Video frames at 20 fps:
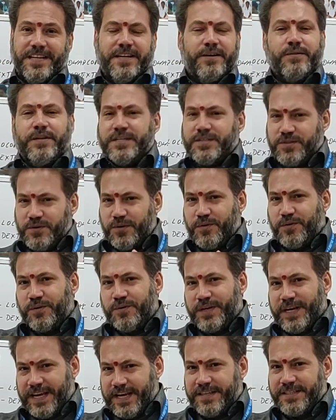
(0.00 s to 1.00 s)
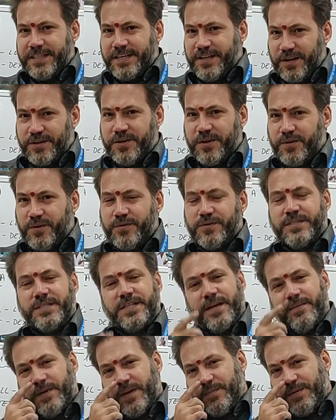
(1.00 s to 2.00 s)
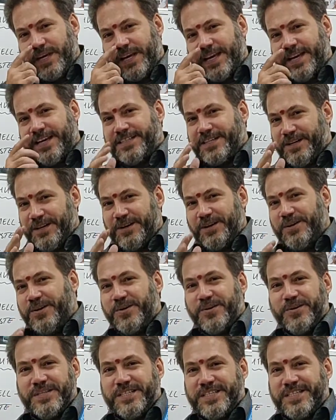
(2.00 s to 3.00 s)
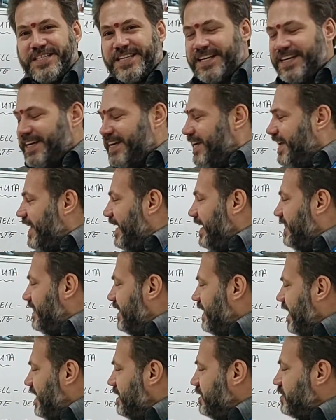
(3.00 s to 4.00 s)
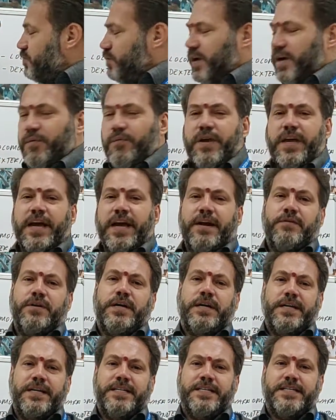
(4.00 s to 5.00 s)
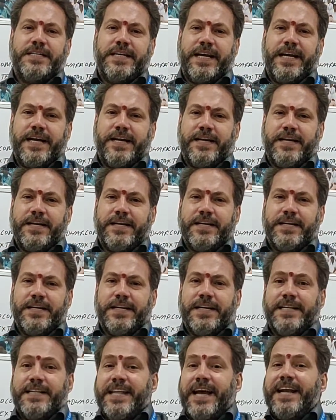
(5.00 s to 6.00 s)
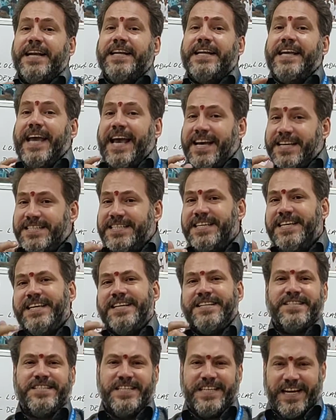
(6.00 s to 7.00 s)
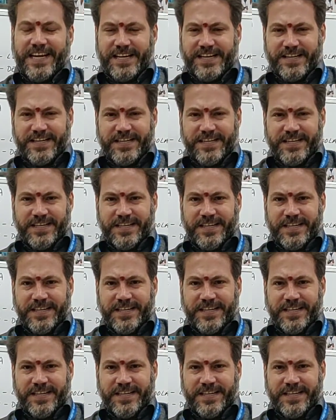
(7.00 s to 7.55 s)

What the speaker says: Now there's no air in your toes, there may be air in your nose. And that is why we have to understand that gaseous state